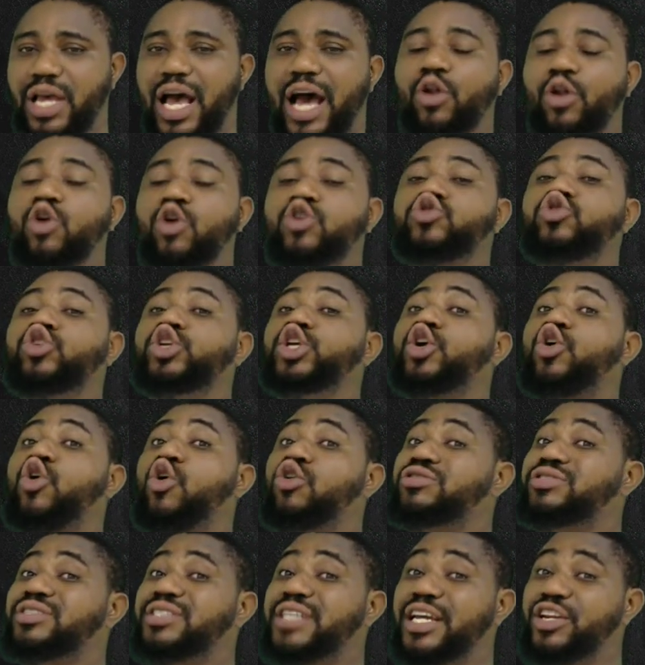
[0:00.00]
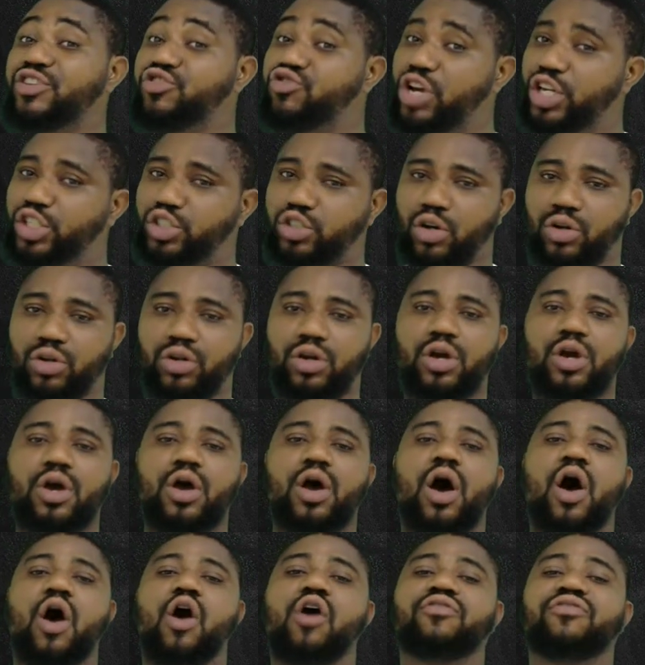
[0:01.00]
And also the concentration
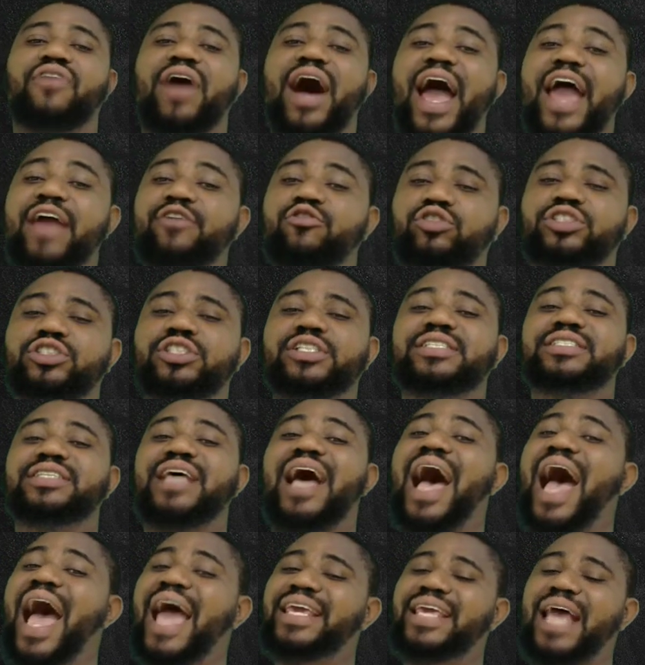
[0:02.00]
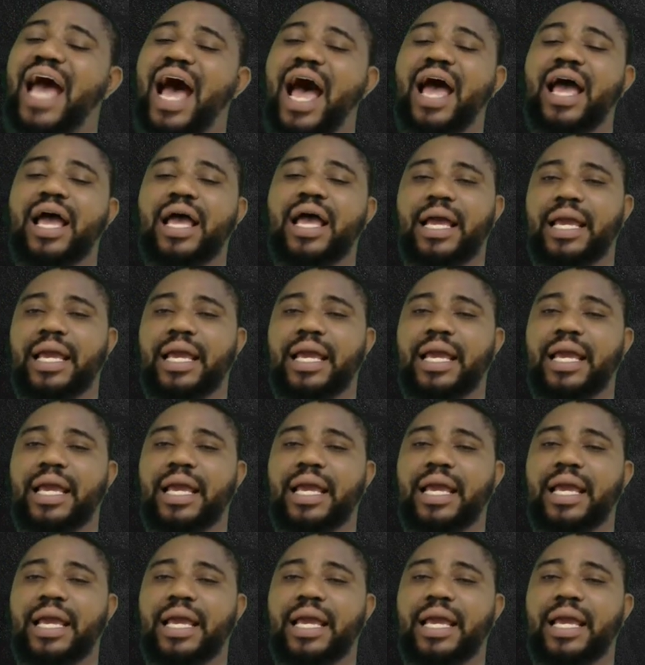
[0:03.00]
of hydrogen is higher